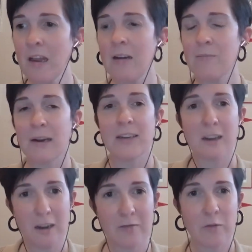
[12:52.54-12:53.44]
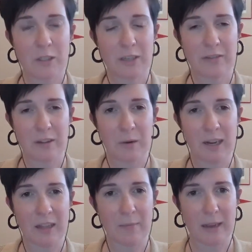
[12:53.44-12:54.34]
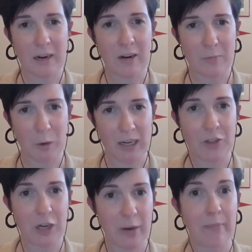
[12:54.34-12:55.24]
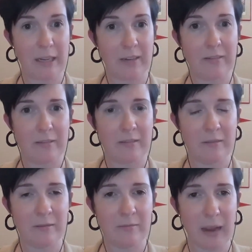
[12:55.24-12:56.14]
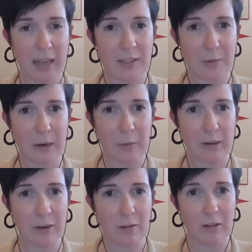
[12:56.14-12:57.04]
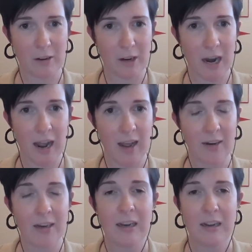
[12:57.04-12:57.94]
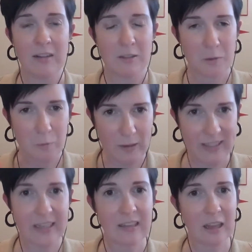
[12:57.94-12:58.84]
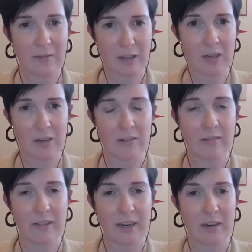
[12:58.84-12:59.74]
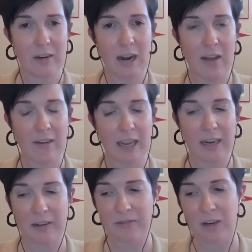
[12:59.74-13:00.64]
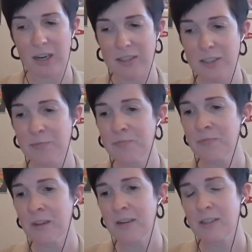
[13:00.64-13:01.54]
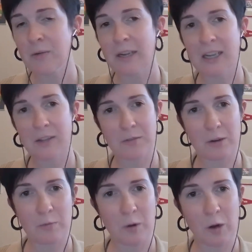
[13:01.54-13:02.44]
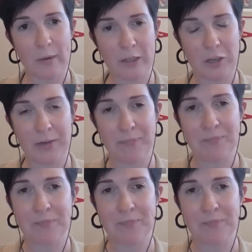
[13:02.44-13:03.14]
But unfortunately for the brand, that meant our brand champion passed away. We no longer had the whiskey lover there advocating for us. So we get through Prohibition.